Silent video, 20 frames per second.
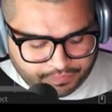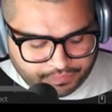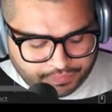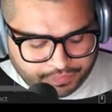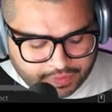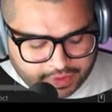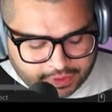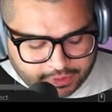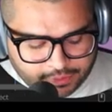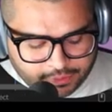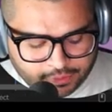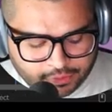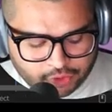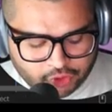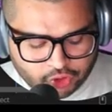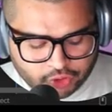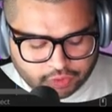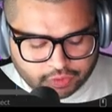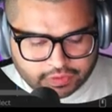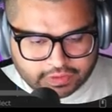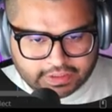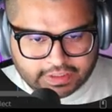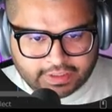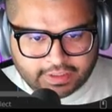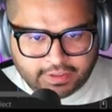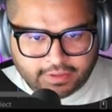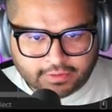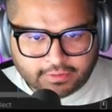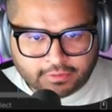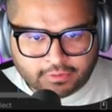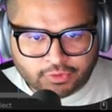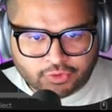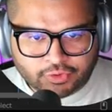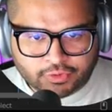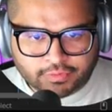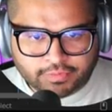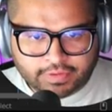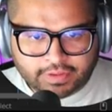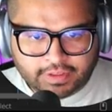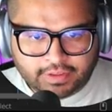Then do Control C,
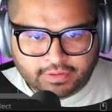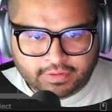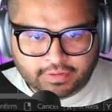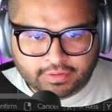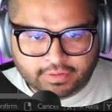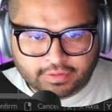Control V.